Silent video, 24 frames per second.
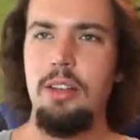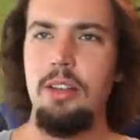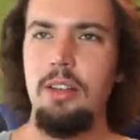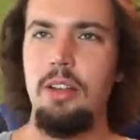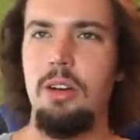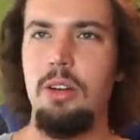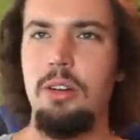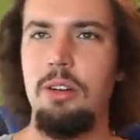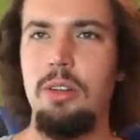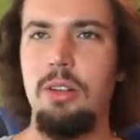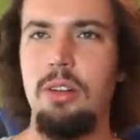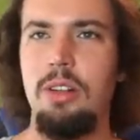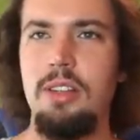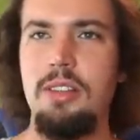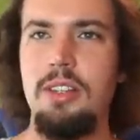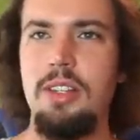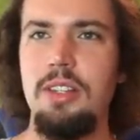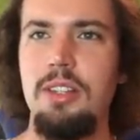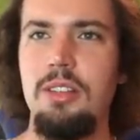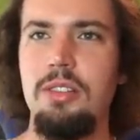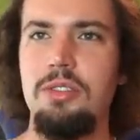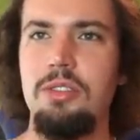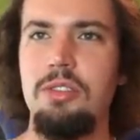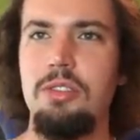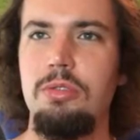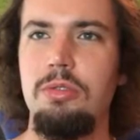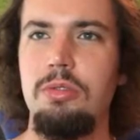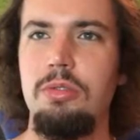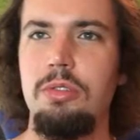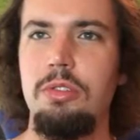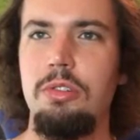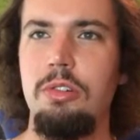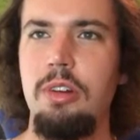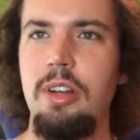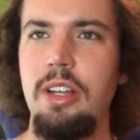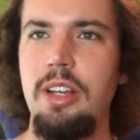The article continues,
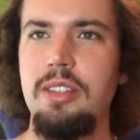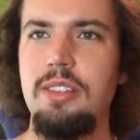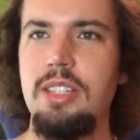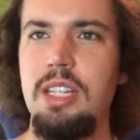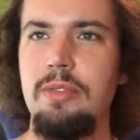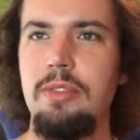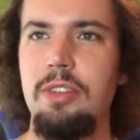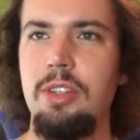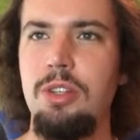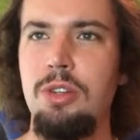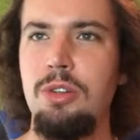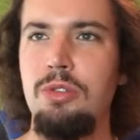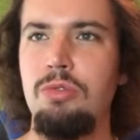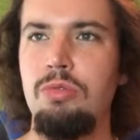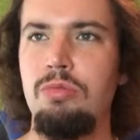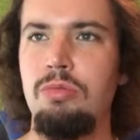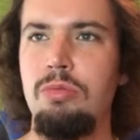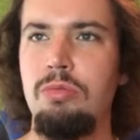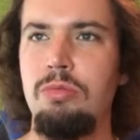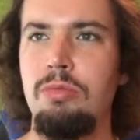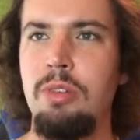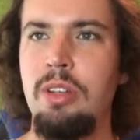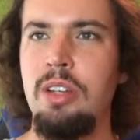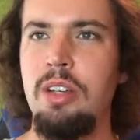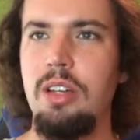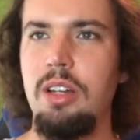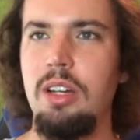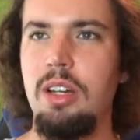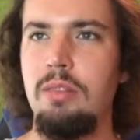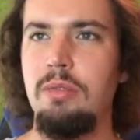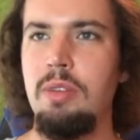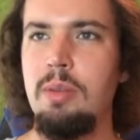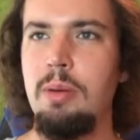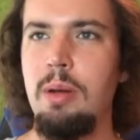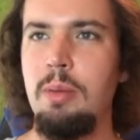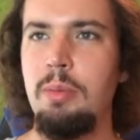critics have accused
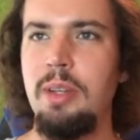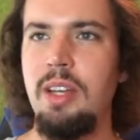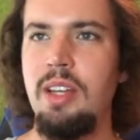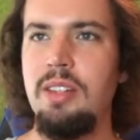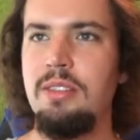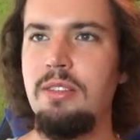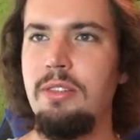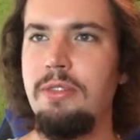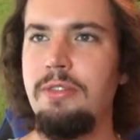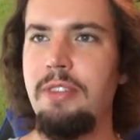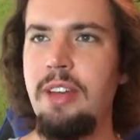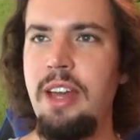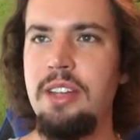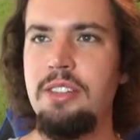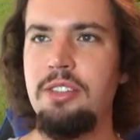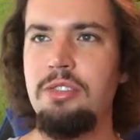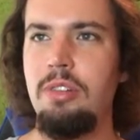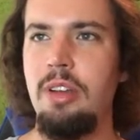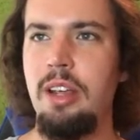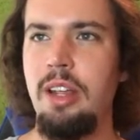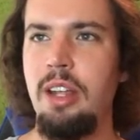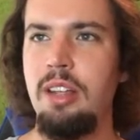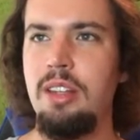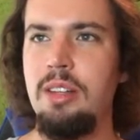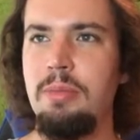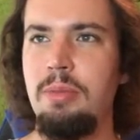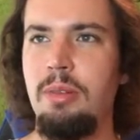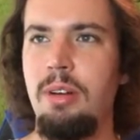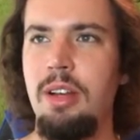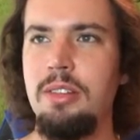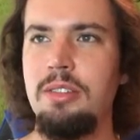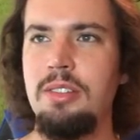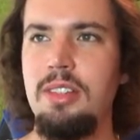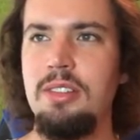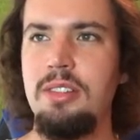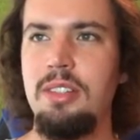Republicans of fast-tracking the
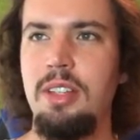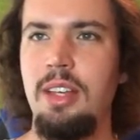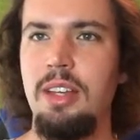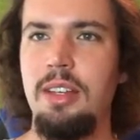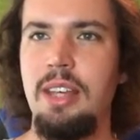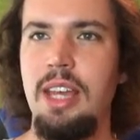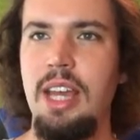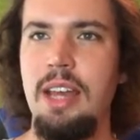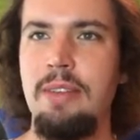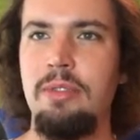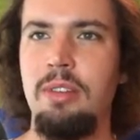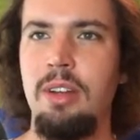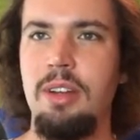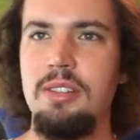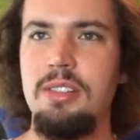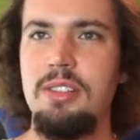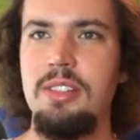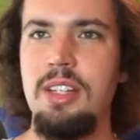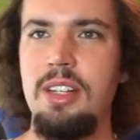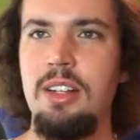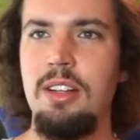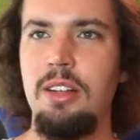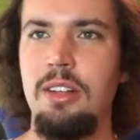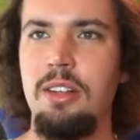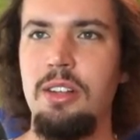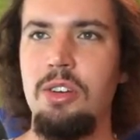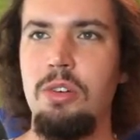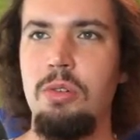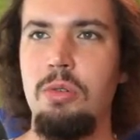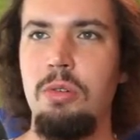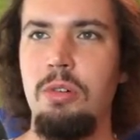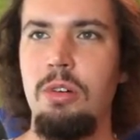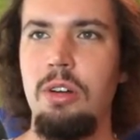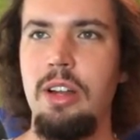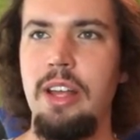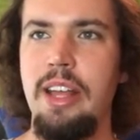process to get Kavanaugh seated on the
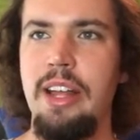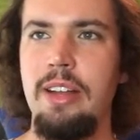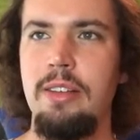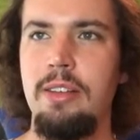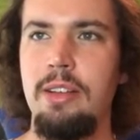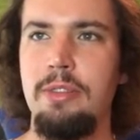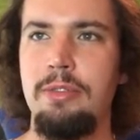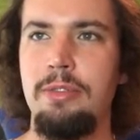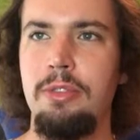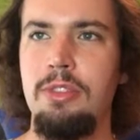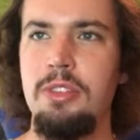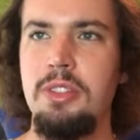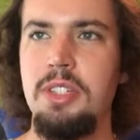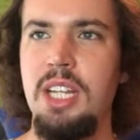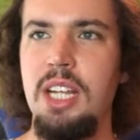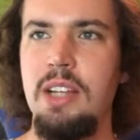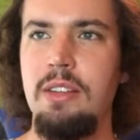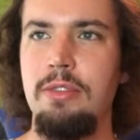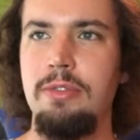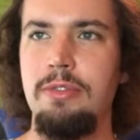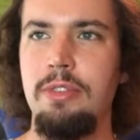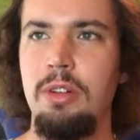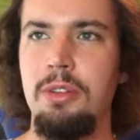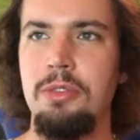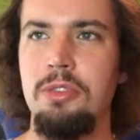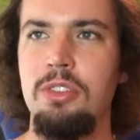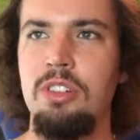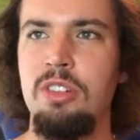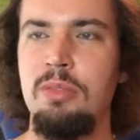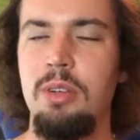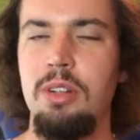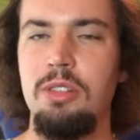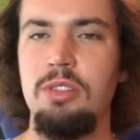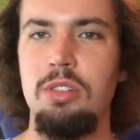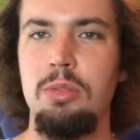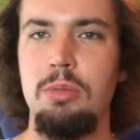court ahead of the first day of the fall
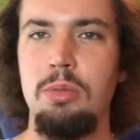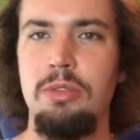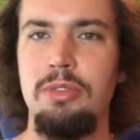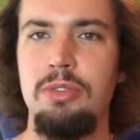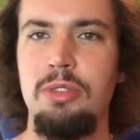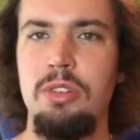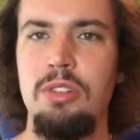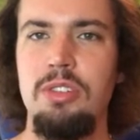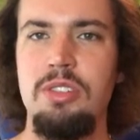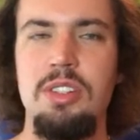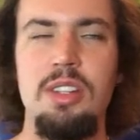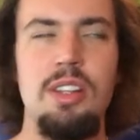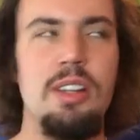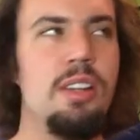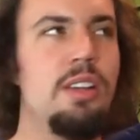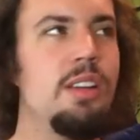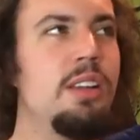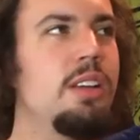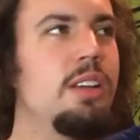term, October 1st.